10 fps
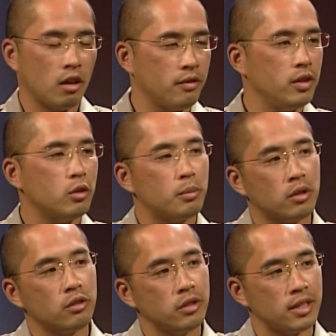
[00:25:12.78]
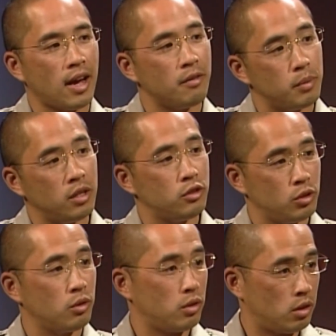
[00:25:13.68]
on the vehicle burglaries that I've been to,
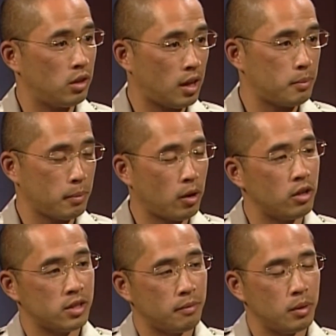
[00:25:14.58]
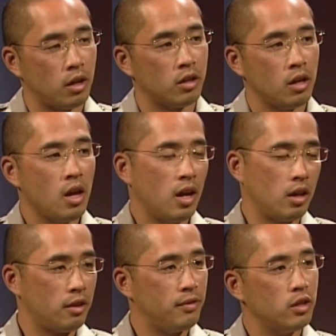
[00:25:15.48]
or a lot of my partners have been on, uh,
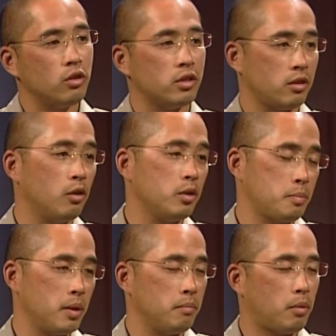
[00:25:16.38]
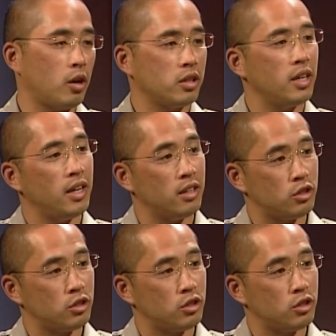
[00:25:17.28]
the vehicles have always been parked in